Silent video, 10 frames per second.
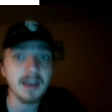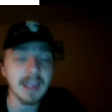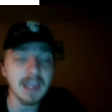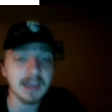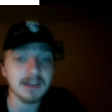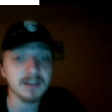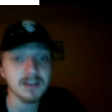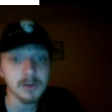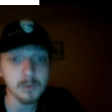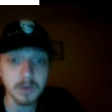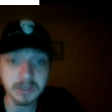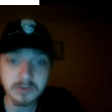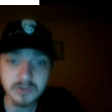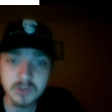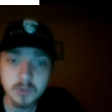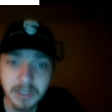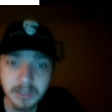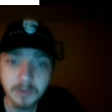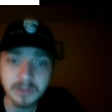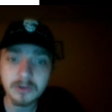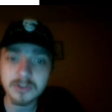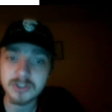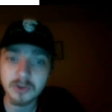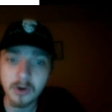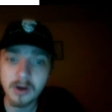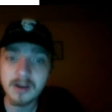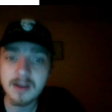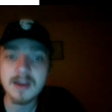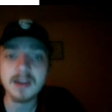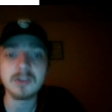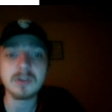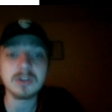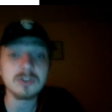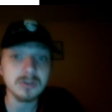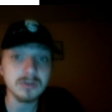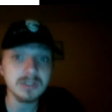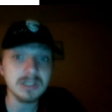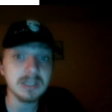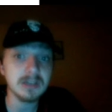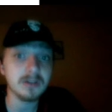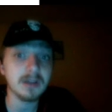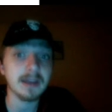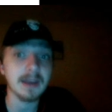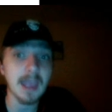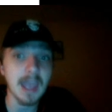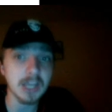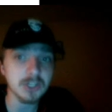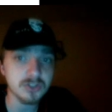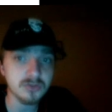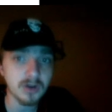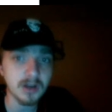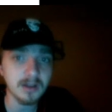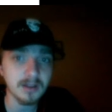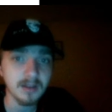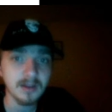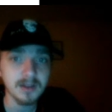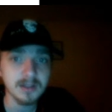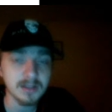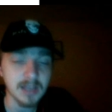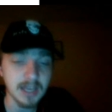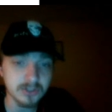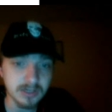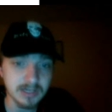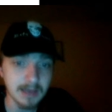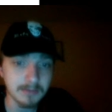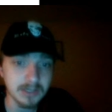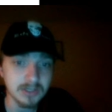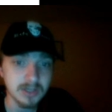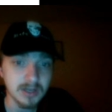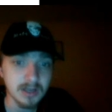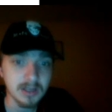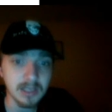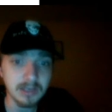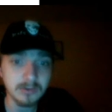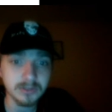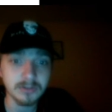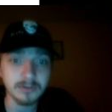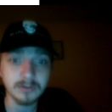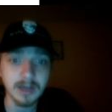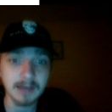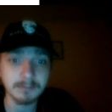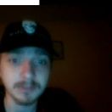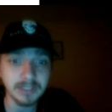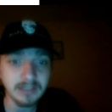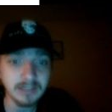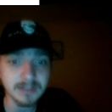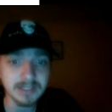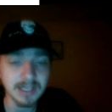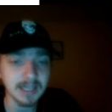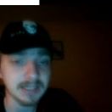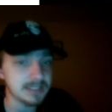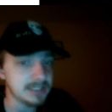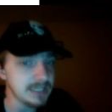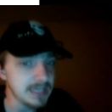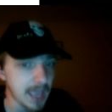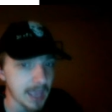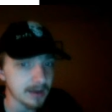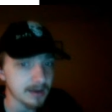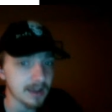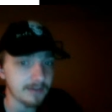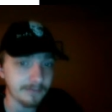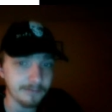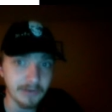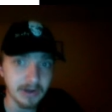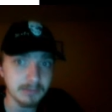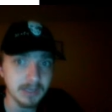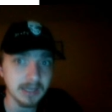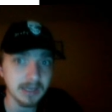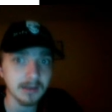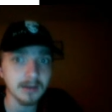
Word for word: And when you swing with your sword, you can choose to deal an extra extra damage equal to I believe it's like a d8 at very beginning.